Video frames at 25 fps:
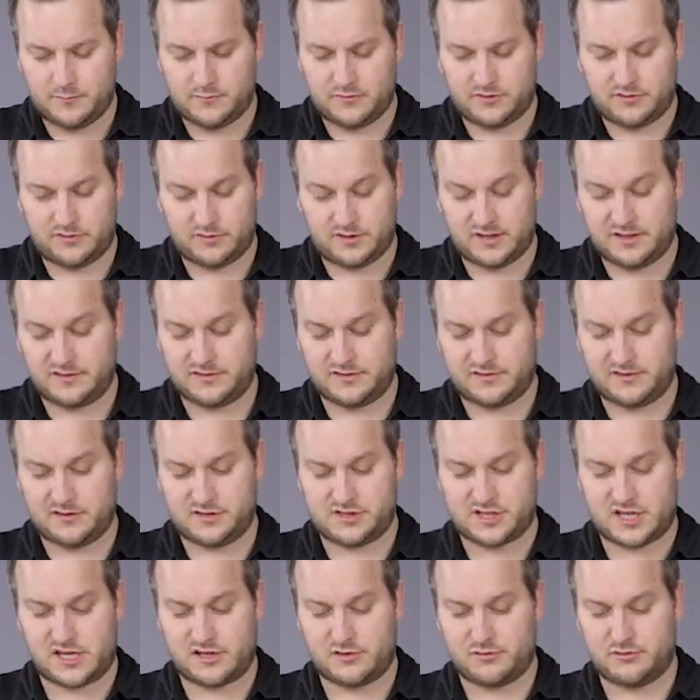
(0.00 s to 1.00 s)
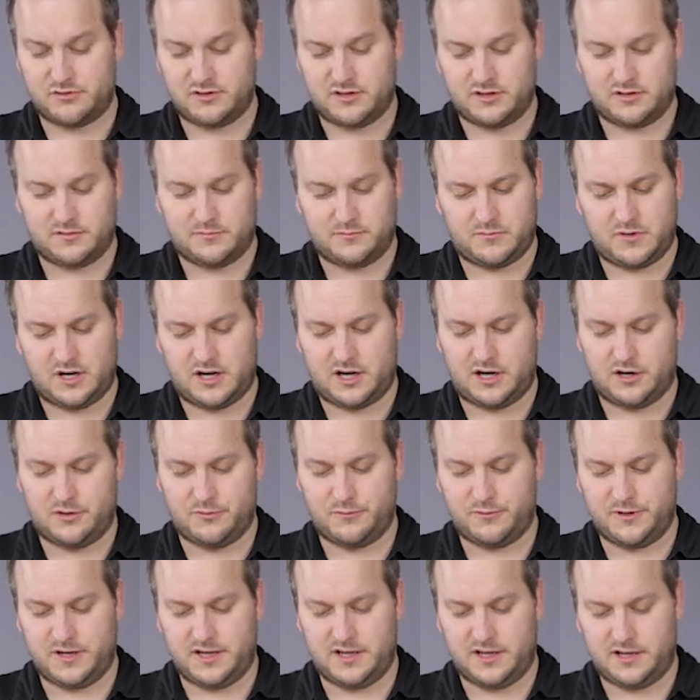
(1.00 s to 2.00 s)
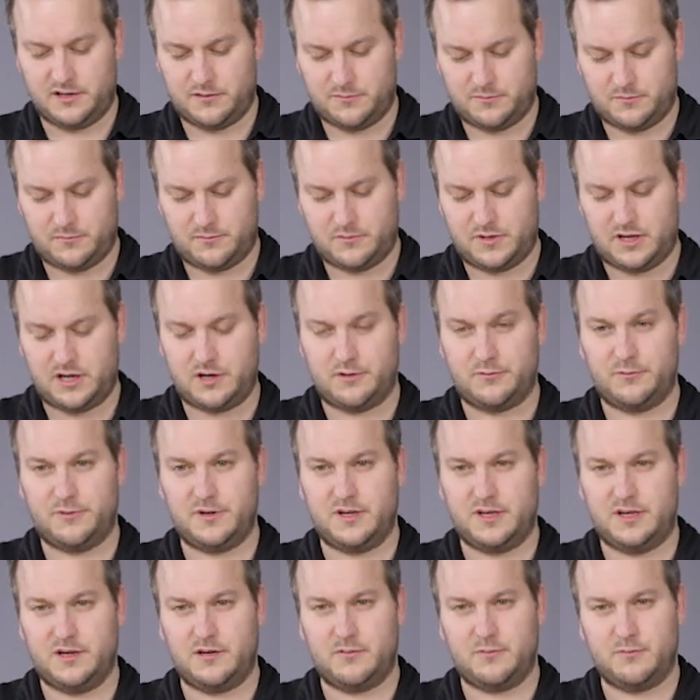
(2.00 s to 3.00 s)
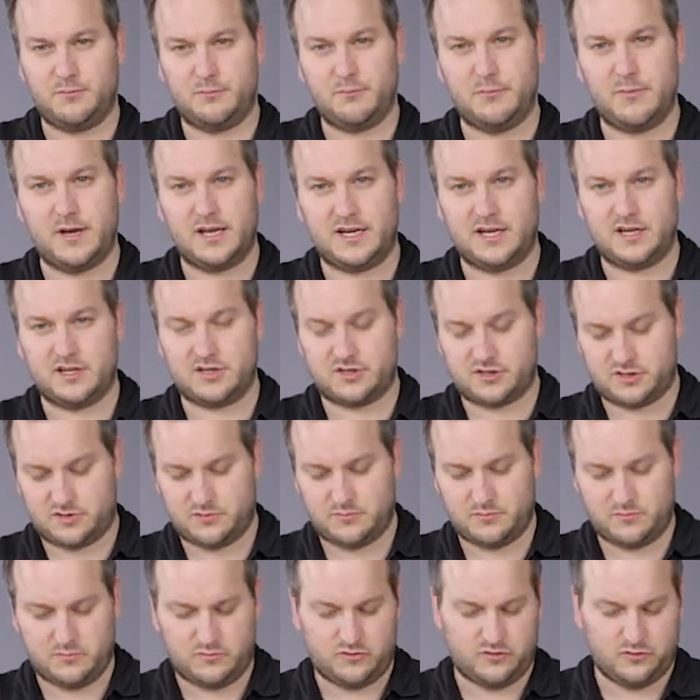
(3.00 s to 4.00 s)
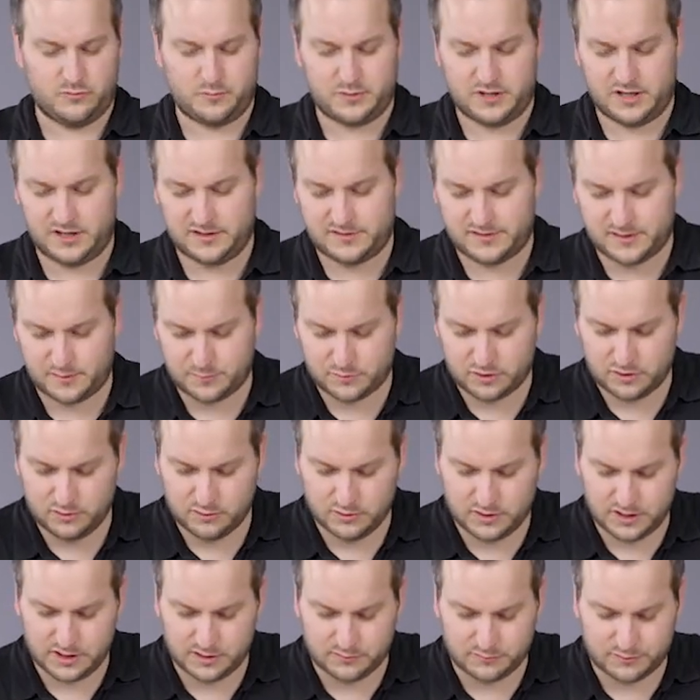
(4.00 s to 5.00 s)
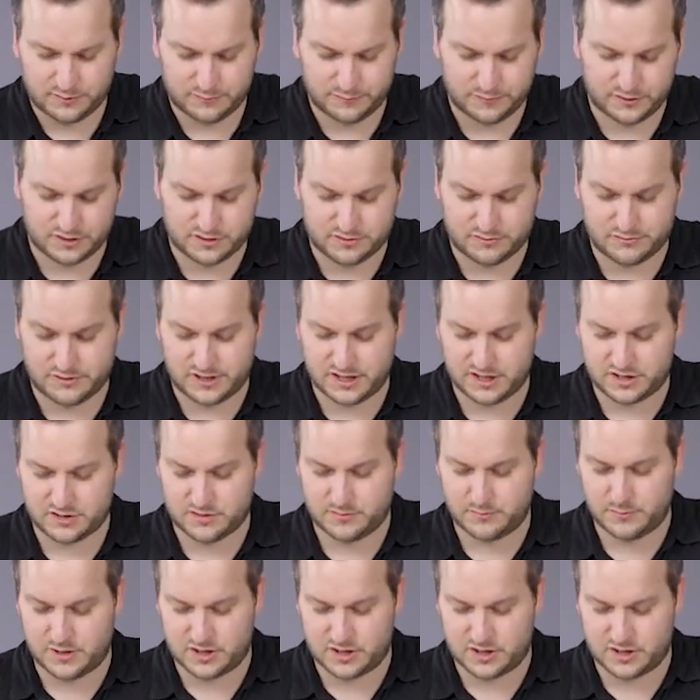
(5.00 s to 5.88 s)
So this is in general how we manage superheat subcooling, refrigeration